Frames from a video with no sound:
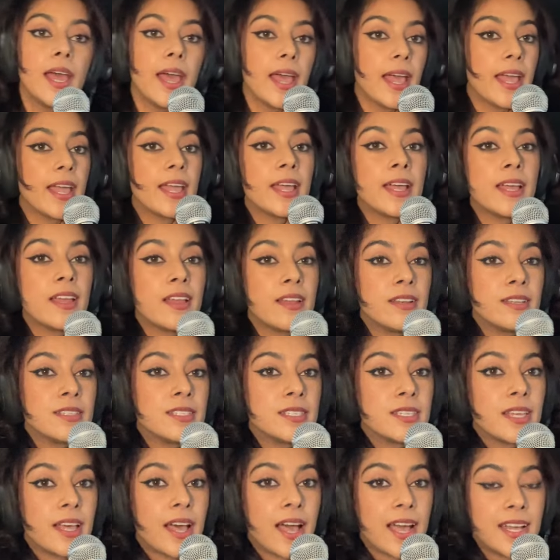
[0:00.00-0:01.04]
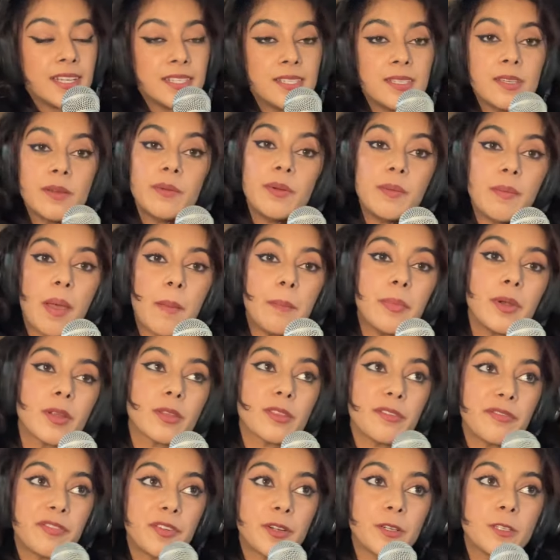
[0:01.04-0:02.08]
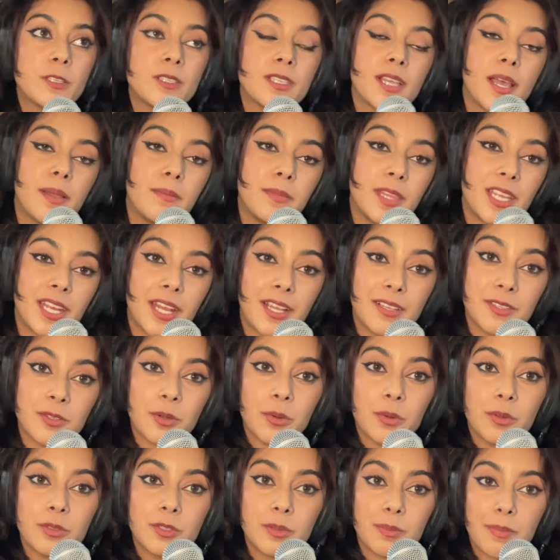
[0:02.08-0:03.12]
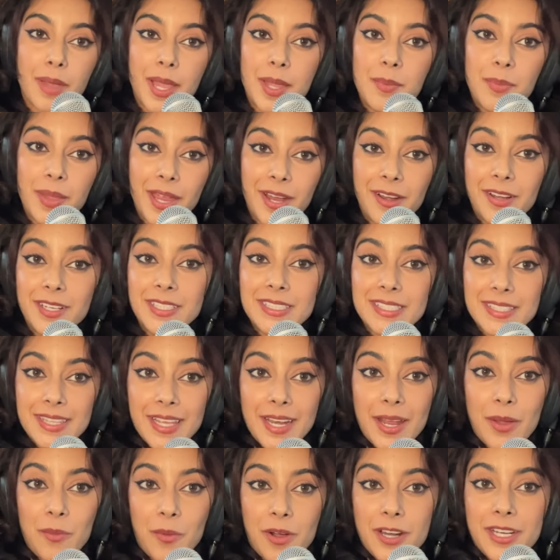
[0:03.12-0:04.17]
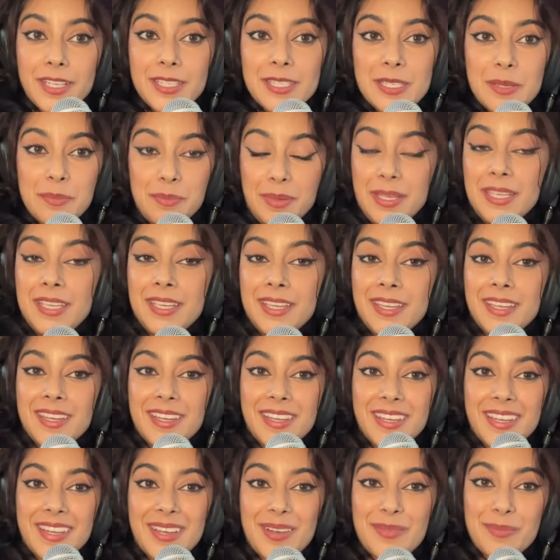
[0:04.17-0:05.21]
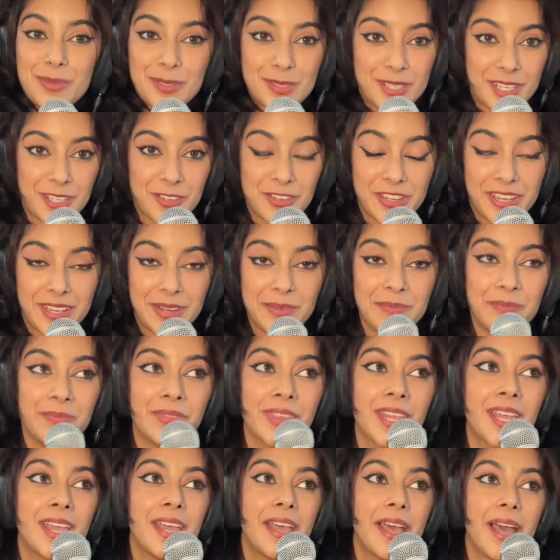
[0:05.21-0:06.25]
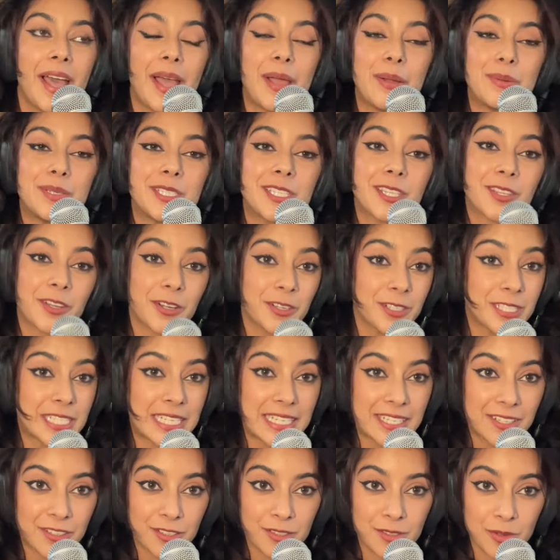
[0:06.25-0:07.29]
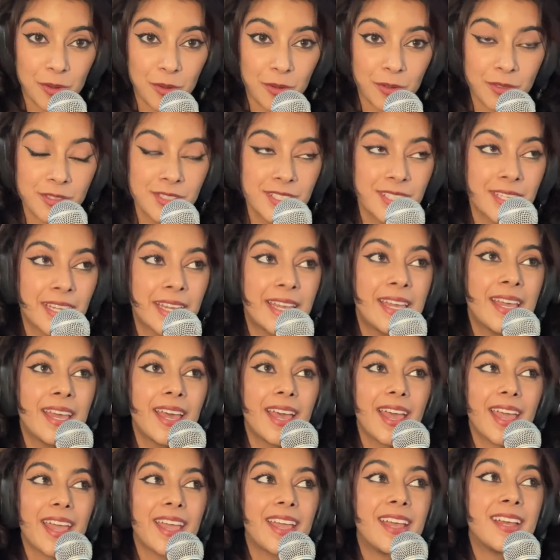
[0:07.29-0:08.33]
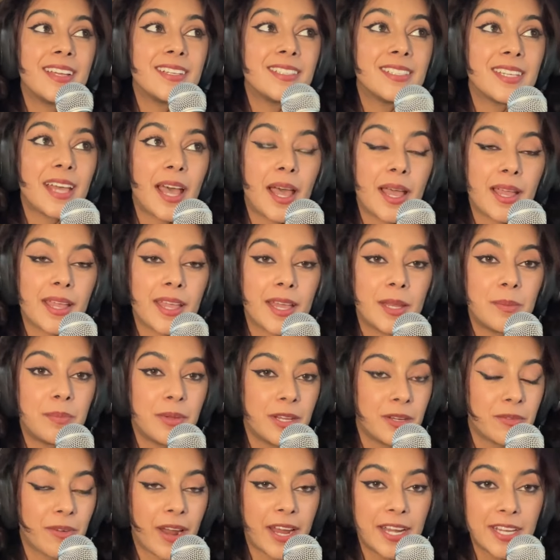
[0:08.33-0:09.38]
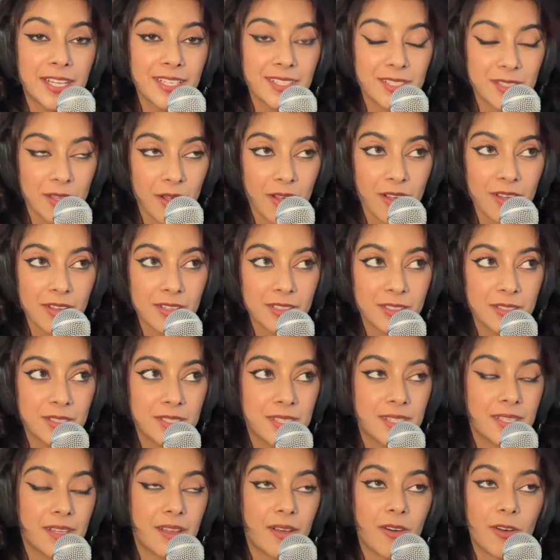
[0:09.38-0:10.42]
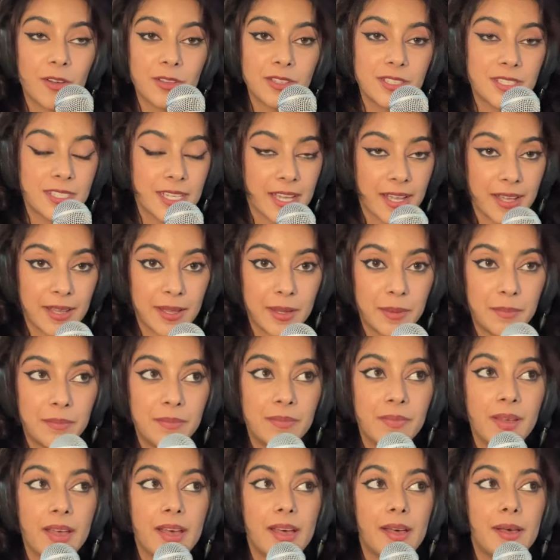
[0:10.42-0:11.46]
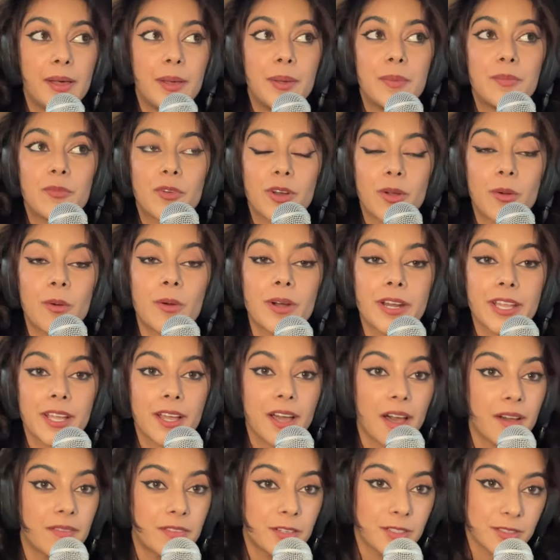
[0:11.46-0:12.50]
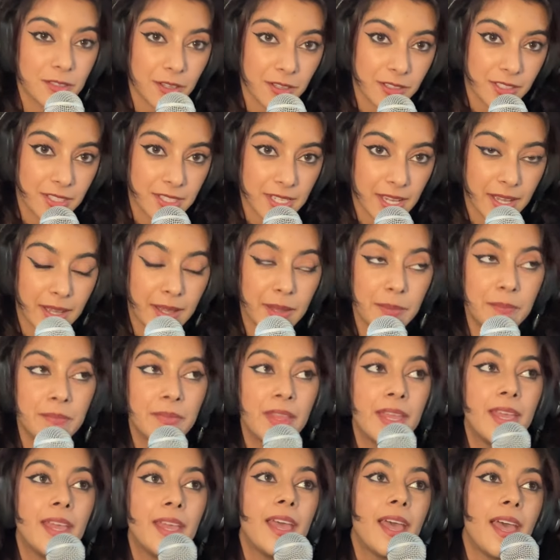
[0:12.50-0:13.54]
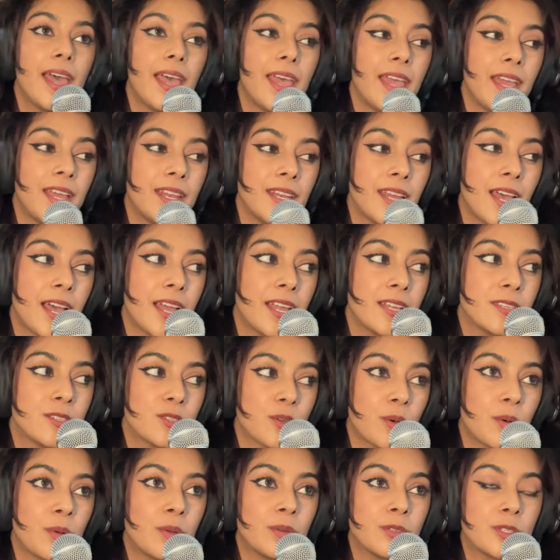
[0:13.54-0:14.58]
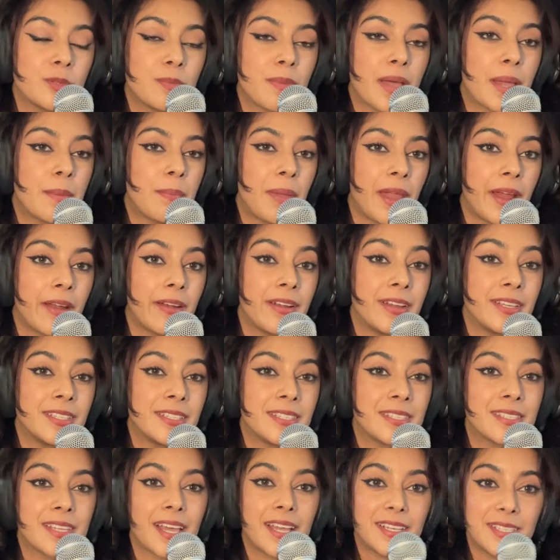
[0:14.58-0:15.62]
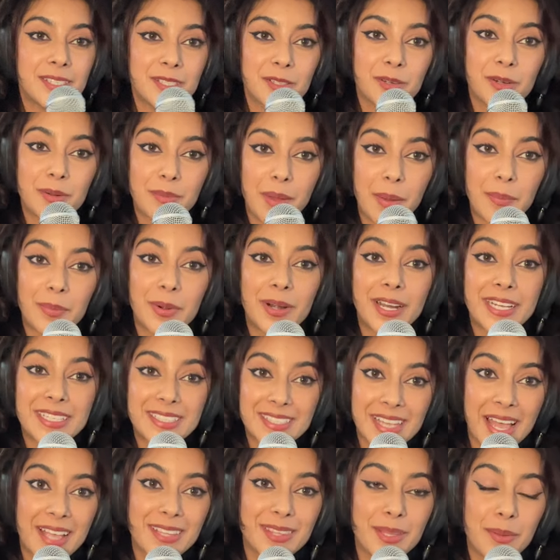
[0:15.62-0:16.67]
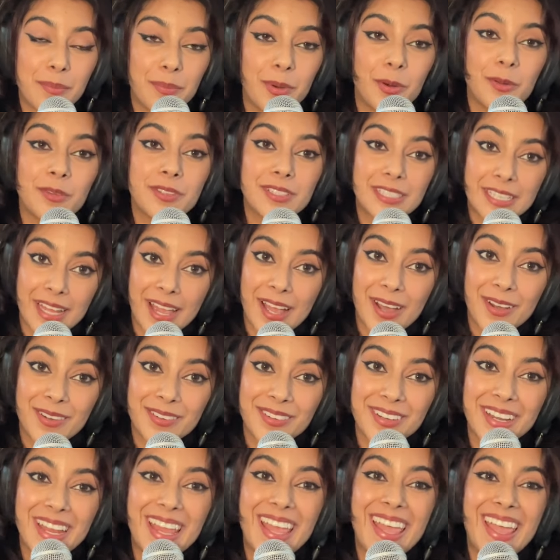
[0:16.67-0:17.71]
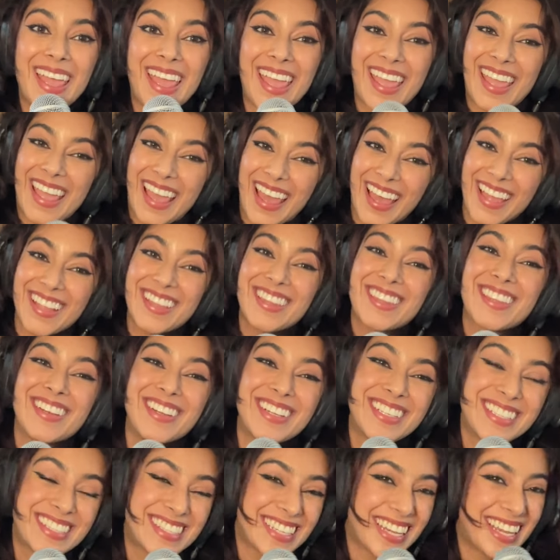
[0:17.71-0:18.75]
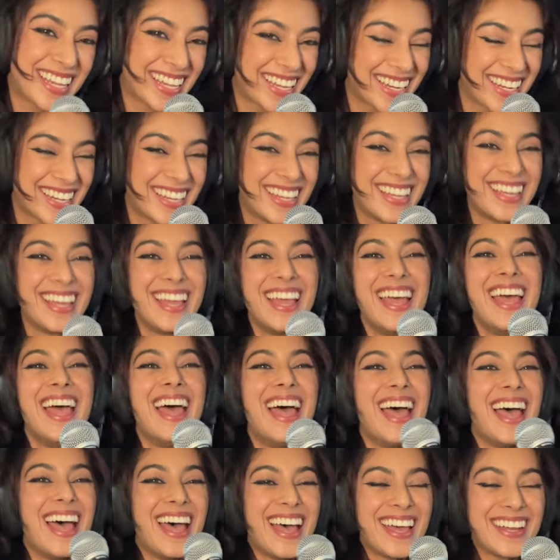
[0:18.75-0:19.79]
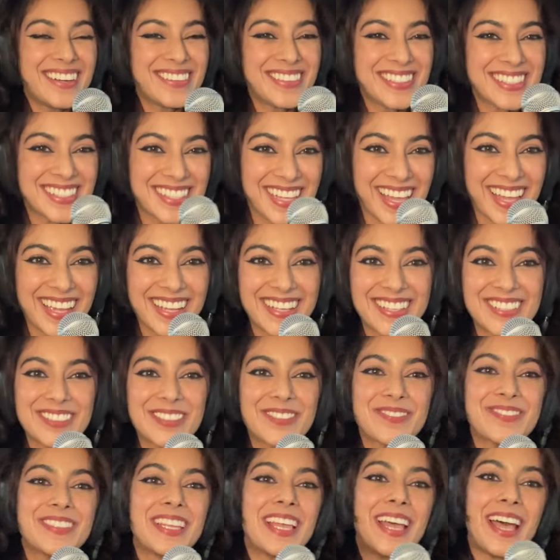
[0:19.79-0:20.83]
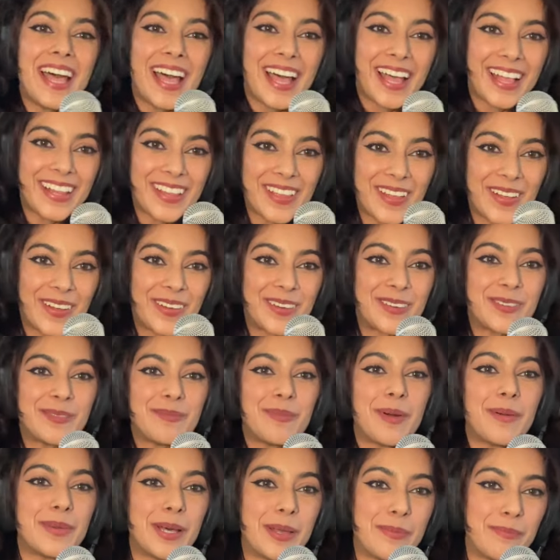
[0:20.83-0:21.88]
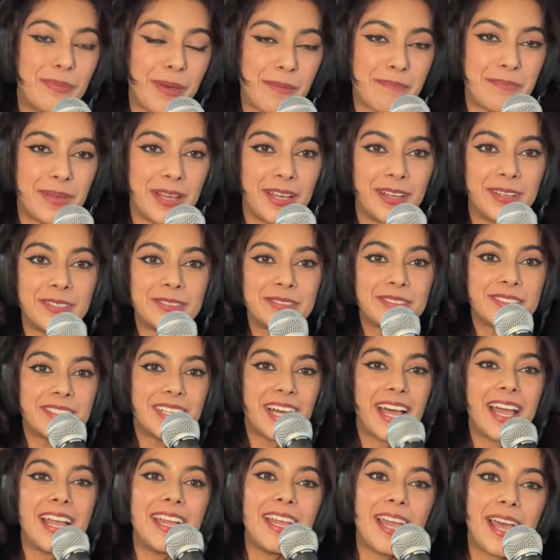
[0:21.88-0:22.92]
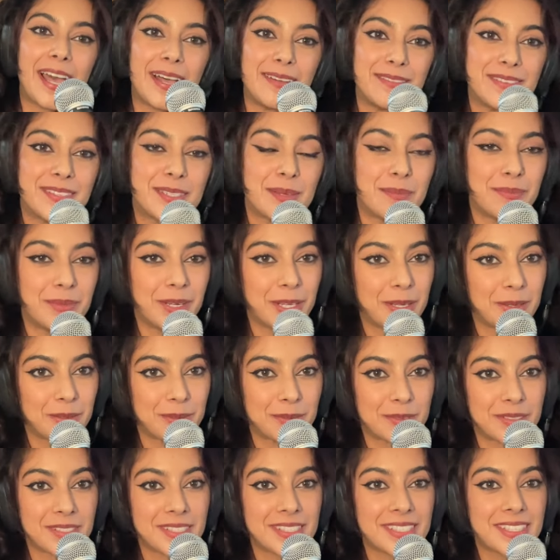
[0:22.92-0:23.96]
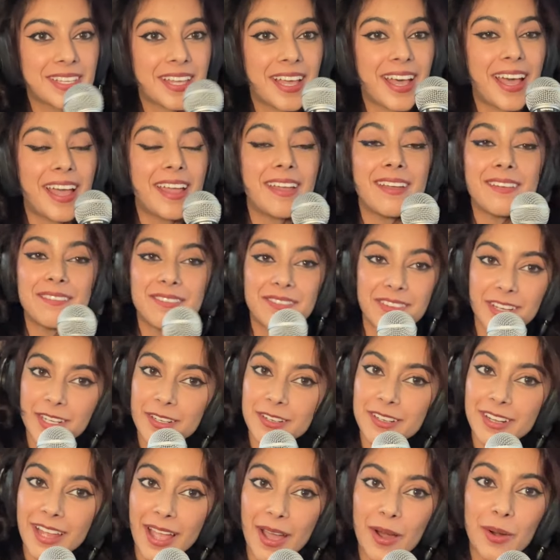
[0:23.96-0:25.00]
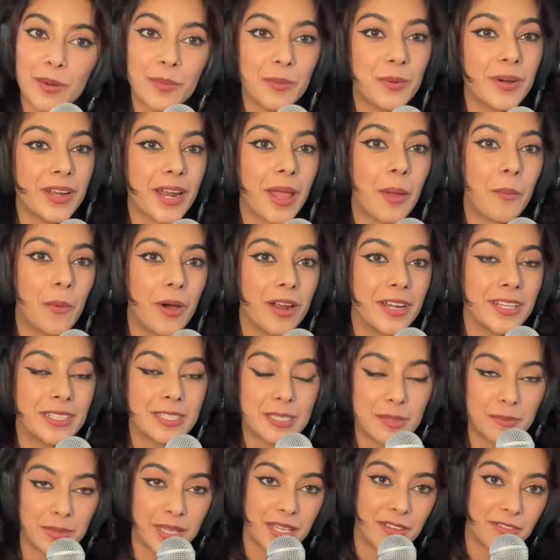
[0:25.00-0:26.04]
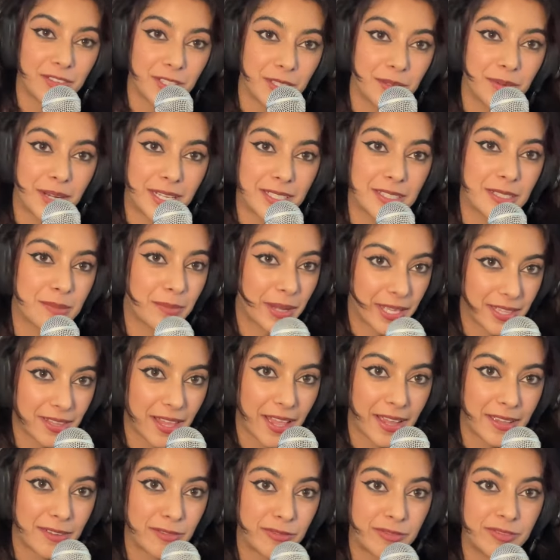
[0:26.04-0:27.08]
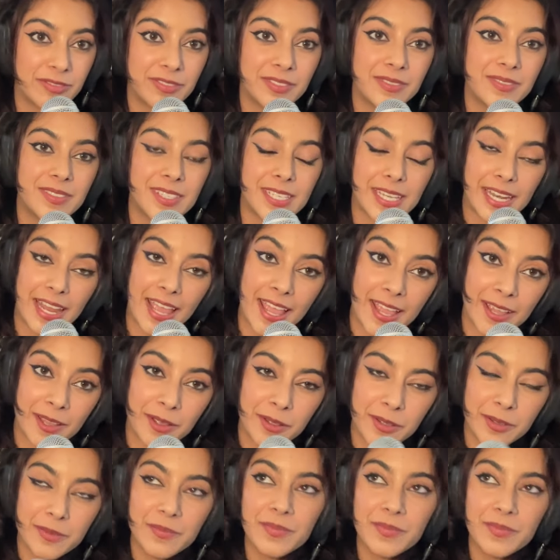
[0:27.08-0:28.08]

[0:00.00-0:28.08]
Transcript: And I still remember the first time that I told my parents that I wanted to be a musician. I was thirteen years old, and I had been writing songs all the time, um, recording covers all the time. And I told my parents, I still remember I sat them both down at thirteen and was like, hello, mama and papa, I have some news. I have figured out what I wanted to be for the rest of my life today.